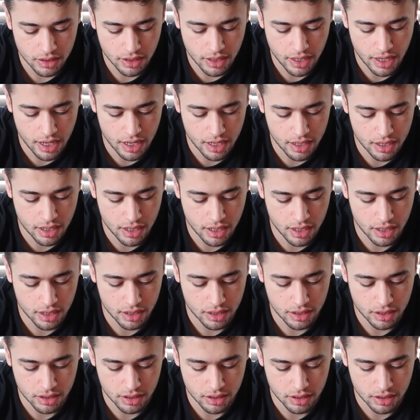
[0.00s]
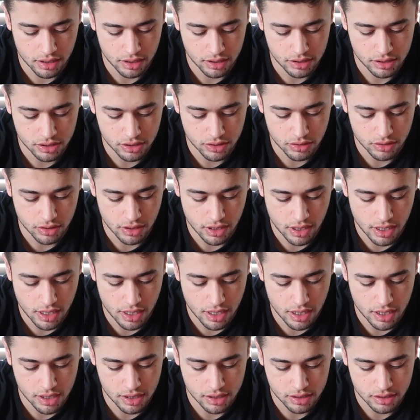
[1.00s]
Can I eat your
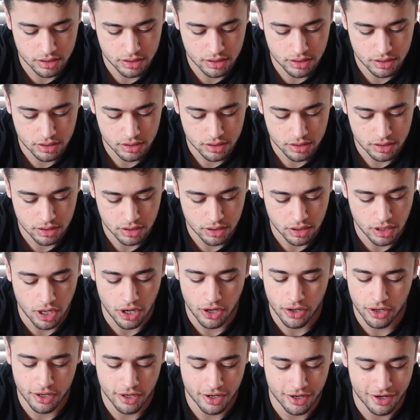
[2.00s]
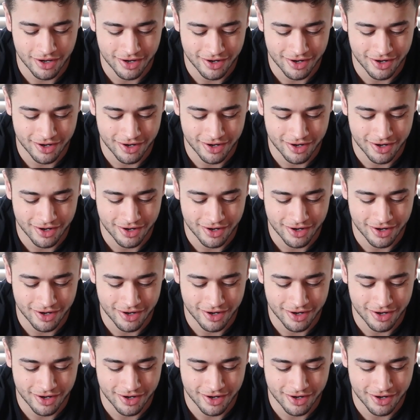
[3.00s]
ass? No.